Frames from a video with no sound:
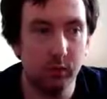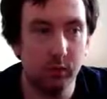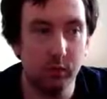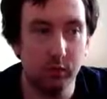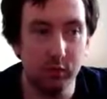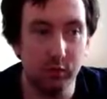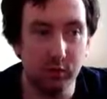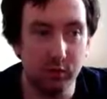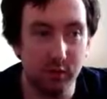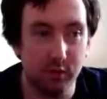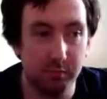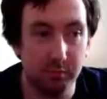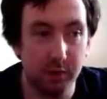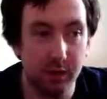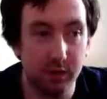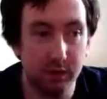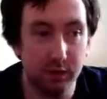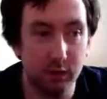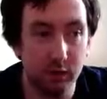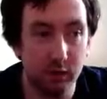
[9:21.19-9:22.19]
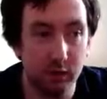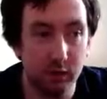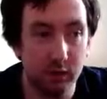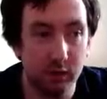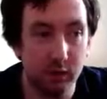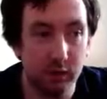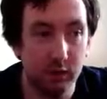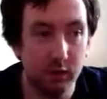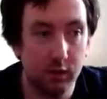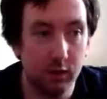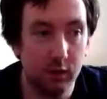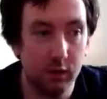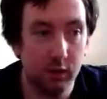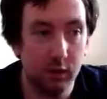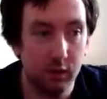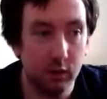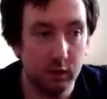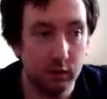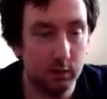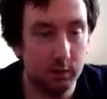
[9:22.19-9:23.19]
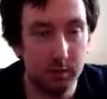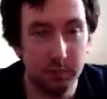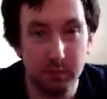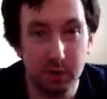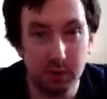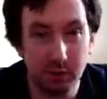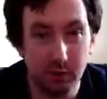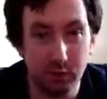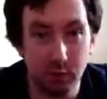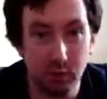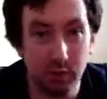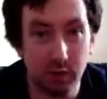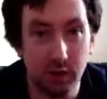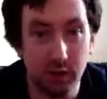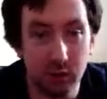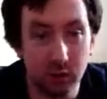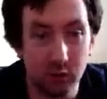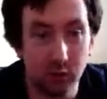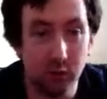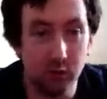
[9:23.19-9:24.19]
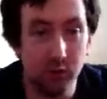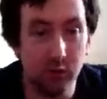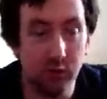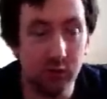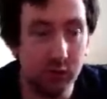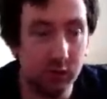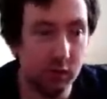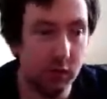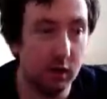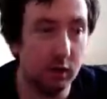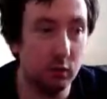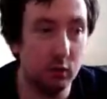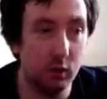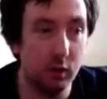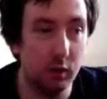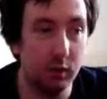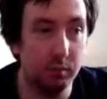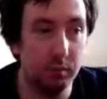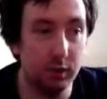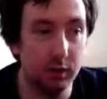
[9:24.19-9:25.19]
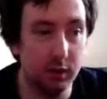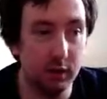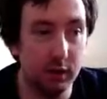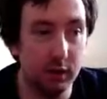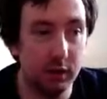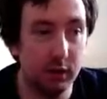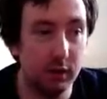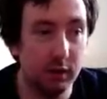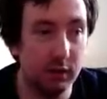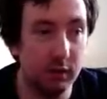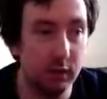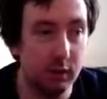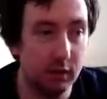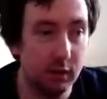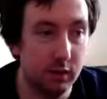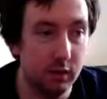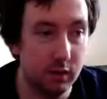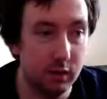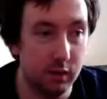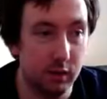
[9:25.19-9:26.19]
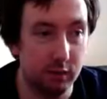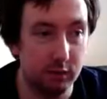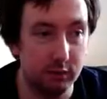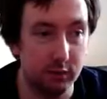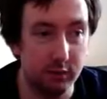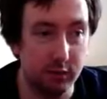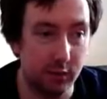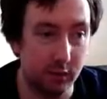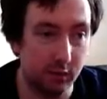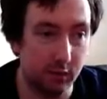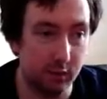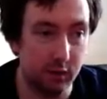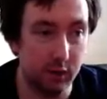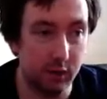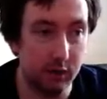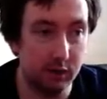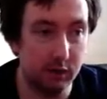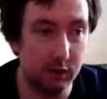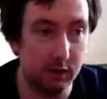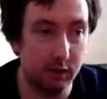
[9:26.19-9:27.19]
you just have bad luck. There'll be matches where I lose and I know how to play and I've got decent tactics